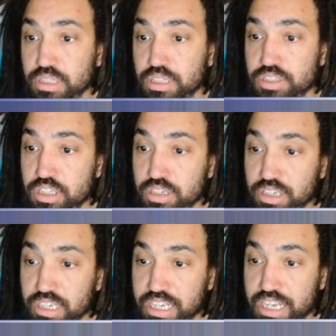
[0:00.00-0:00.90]
So I'm going
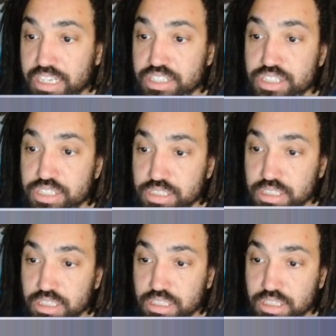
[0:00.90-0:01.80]
to get
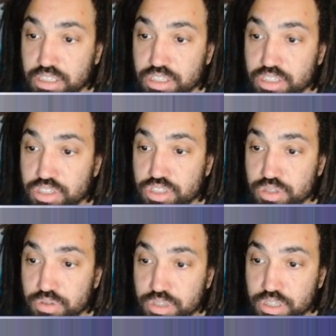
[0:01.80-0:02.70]

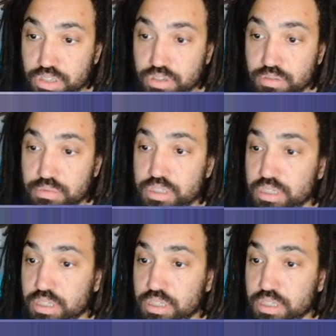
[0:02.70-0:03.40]
2 cubed